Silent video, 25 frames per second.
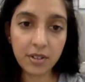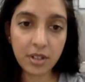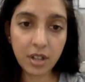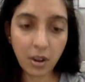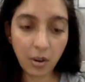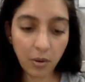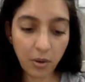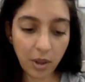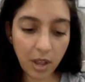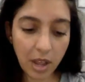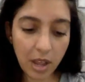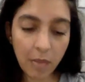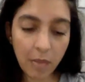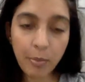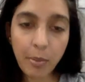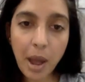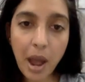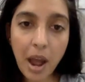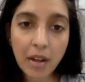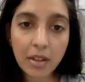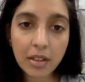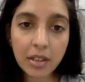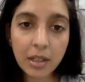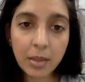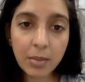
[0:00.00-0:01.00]
So
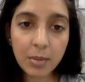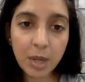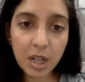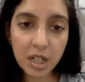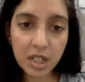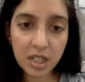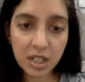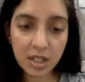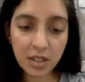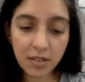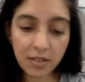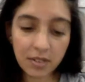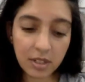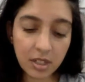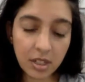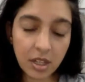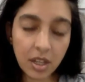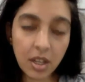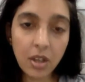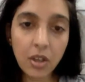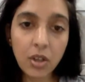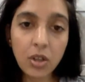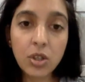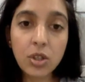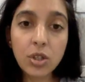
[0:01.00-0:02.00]
impact objectives,
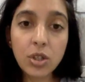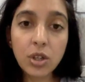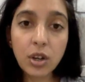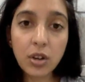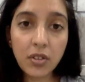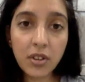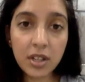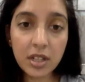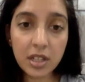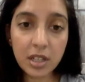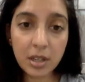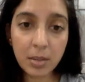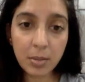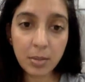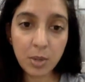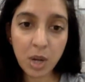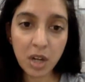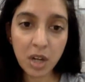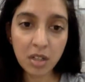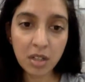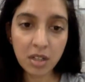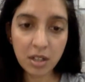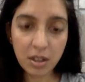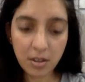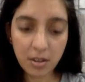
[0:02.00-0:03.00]
service
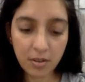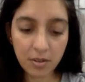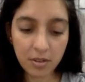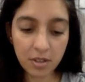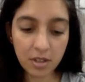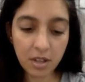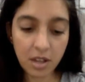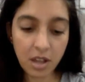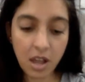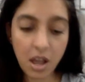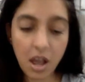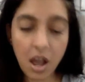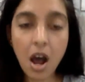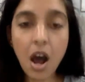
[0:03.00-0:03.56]
objectives,